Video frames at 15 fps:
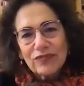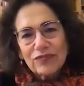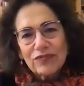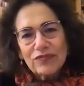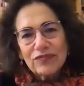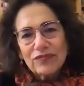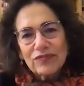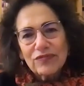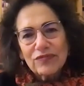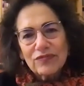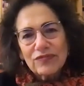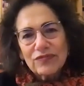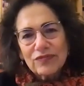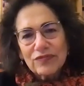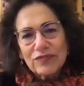
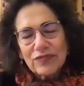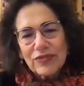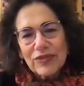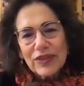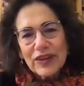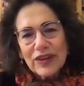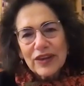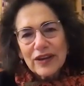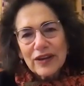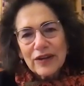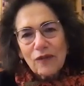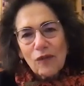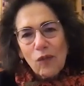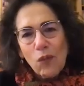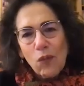
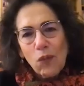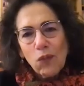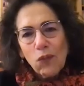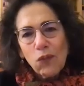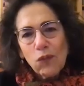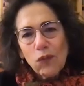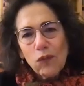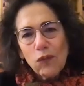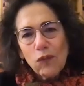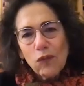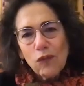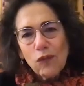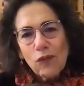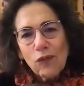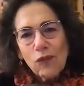
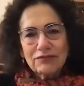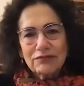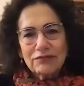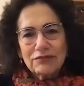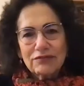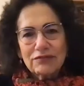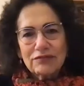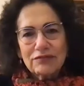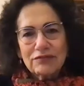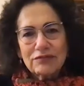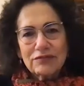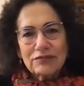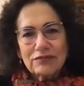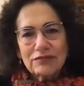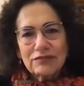
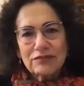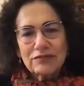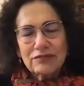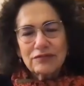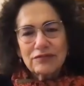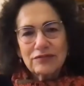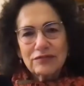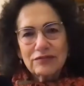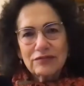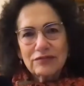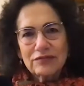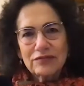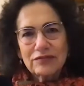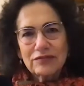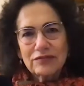
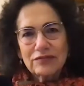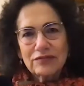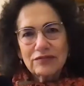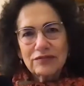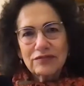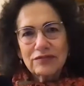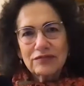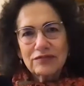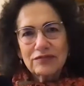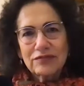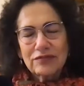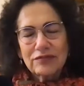[no speech]